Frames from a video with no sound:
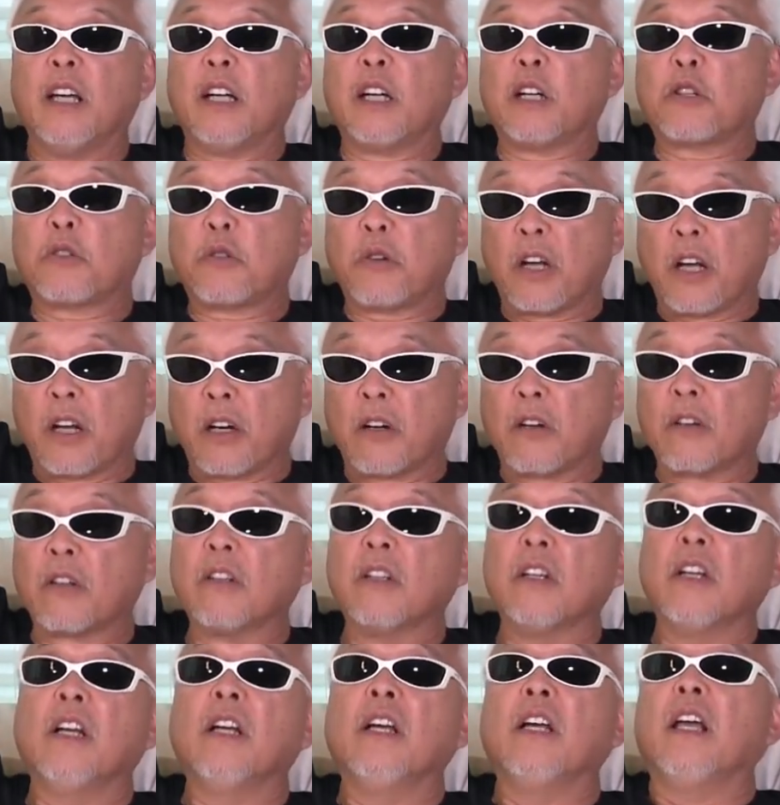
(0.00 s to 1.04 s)
and a
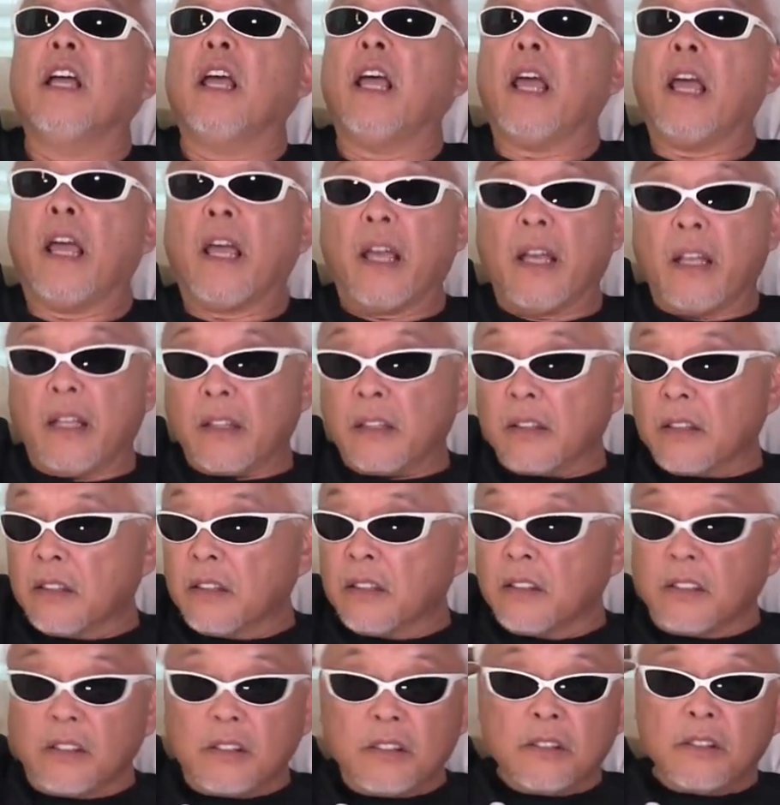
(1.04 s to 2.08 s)
trailer and
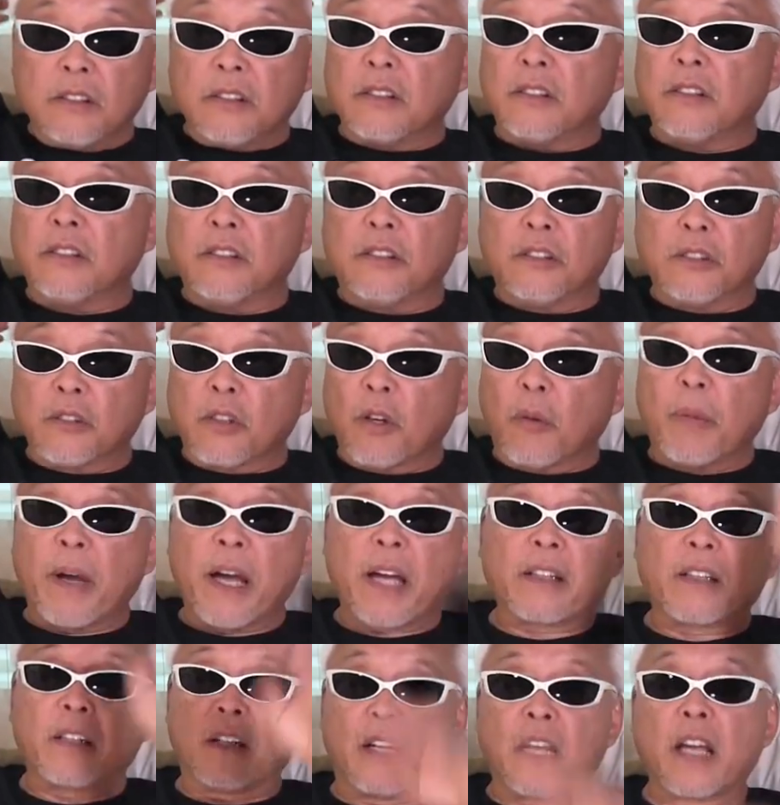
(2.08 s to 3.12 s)
you go
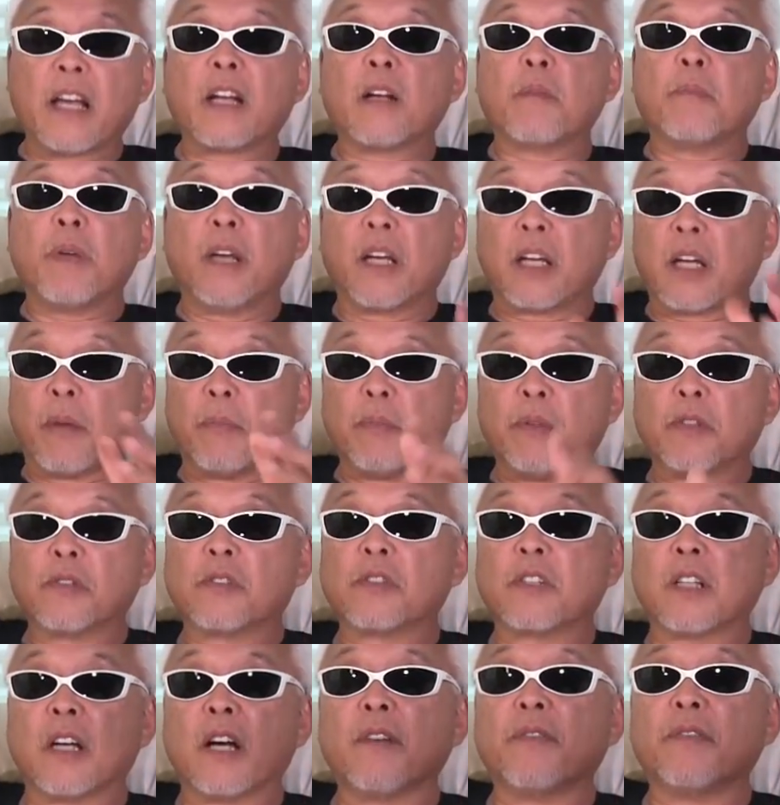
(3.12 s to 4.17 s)
back to Atlanta, pick up your
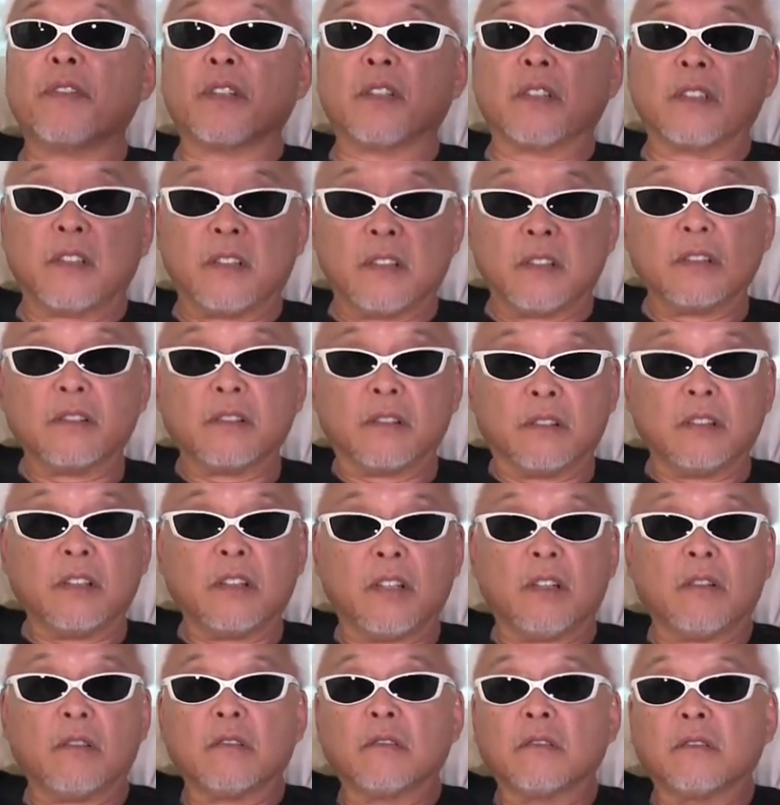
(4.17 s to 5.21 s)
stuff and, you
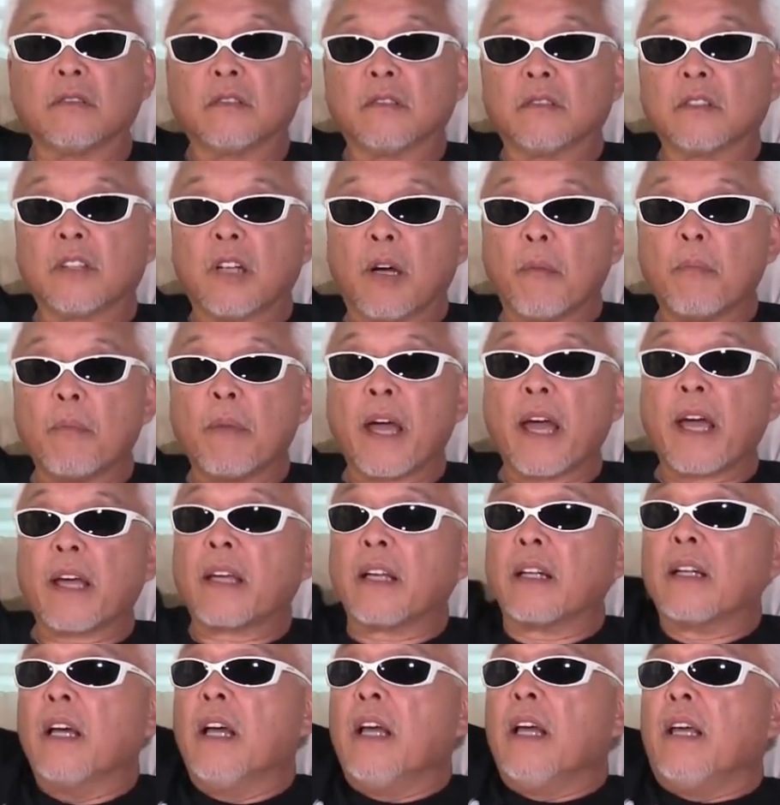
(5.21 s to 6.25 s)
know, come back.
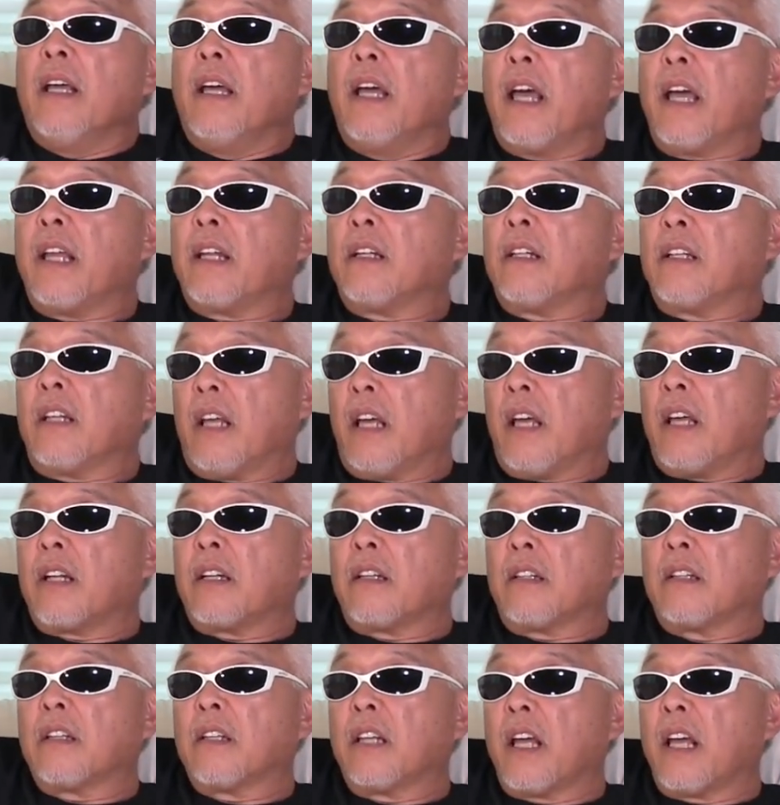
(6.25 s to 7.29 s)
And, and,
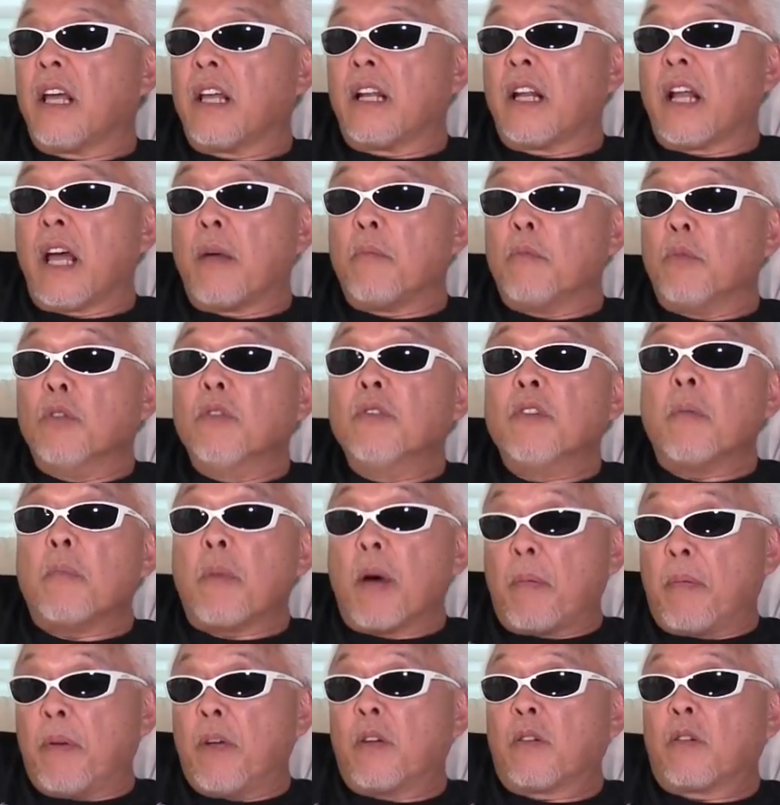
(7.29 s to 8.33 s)
and, and I moved him
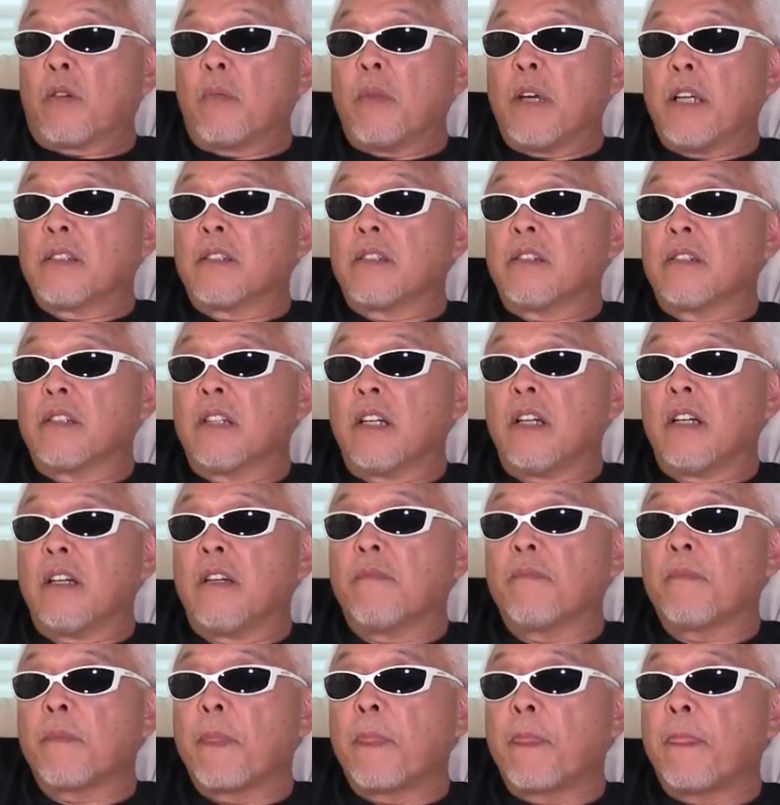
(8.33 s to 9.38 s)
up here to Mason City.